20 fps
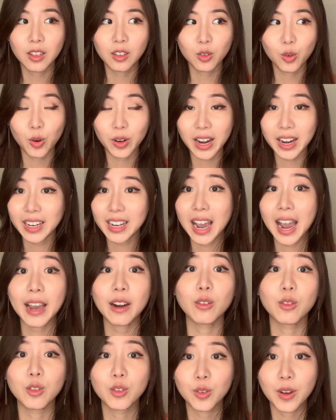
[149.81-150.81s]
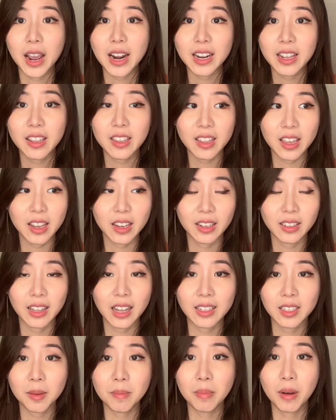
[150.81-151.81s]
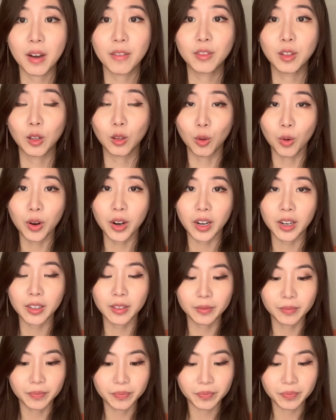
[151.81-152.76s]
toward any idols or anything that's above the Lord.